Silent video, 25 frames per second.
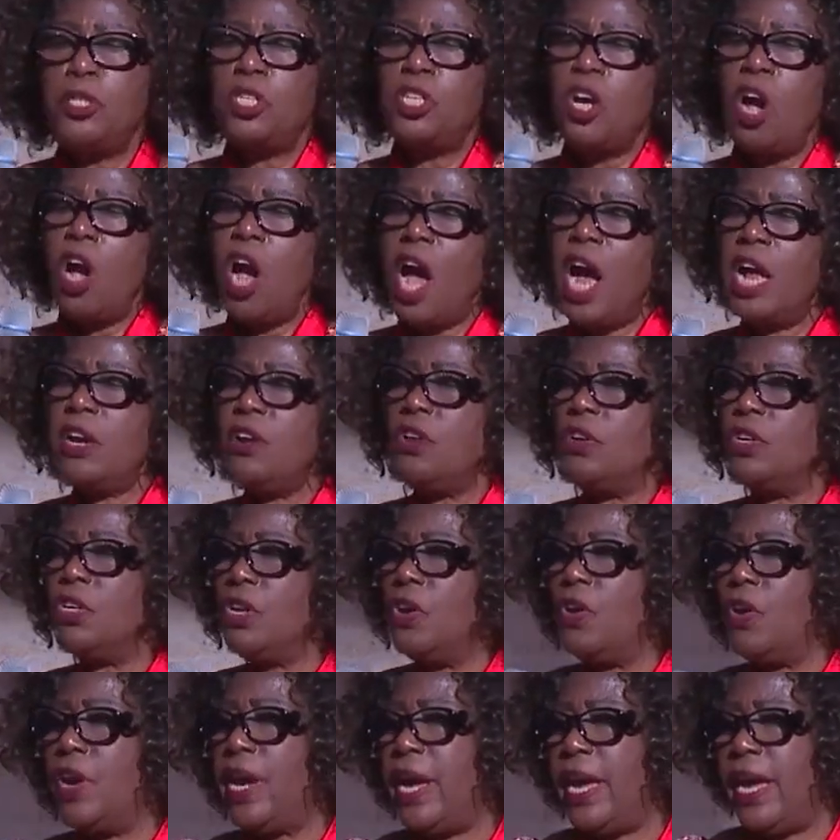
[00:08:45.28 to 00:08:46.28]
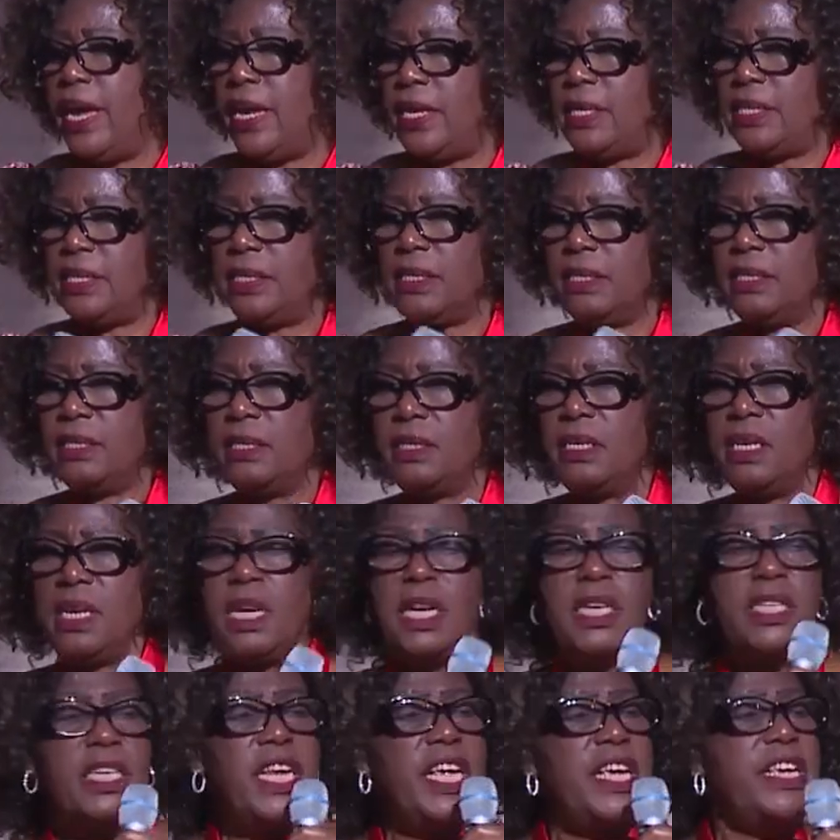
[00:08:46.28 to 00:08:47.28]
Put your hand on your head.
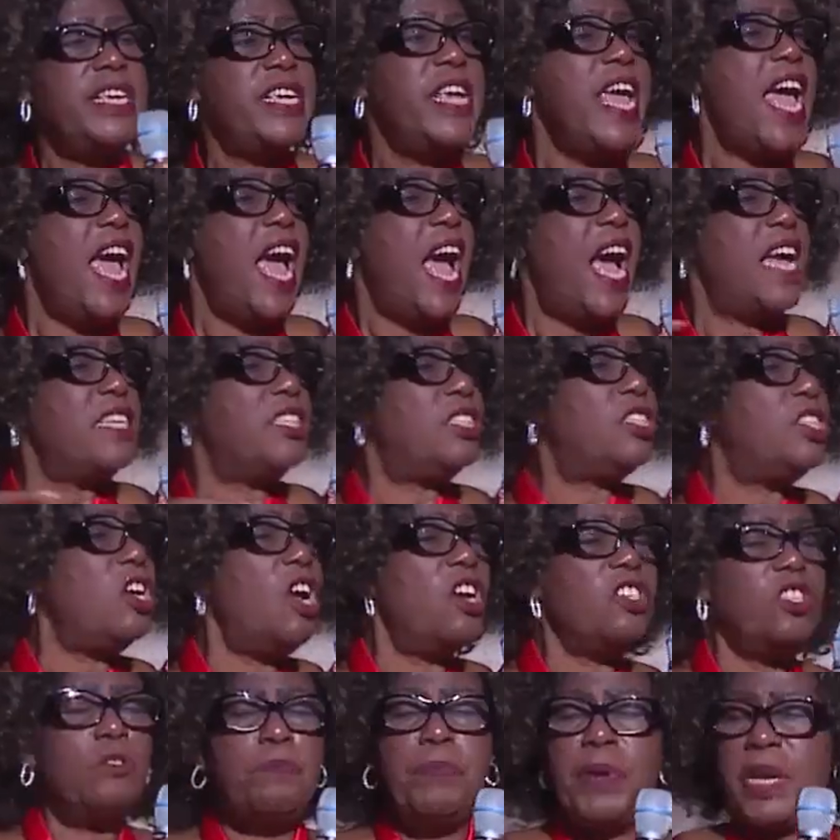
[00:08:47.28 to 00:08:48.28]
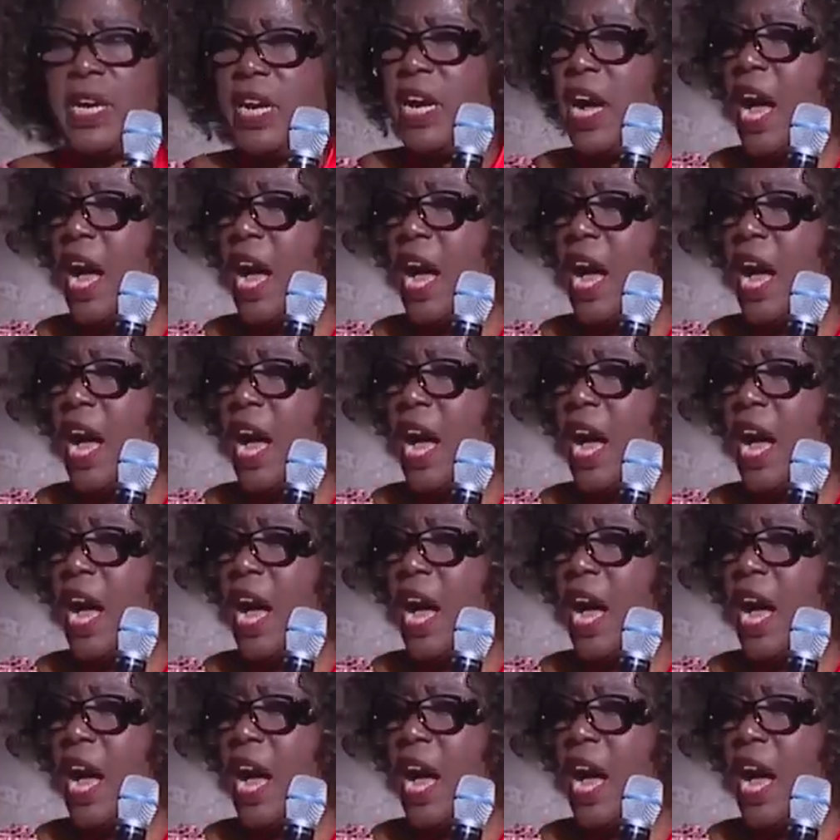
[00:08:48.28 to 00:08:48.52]
The year has just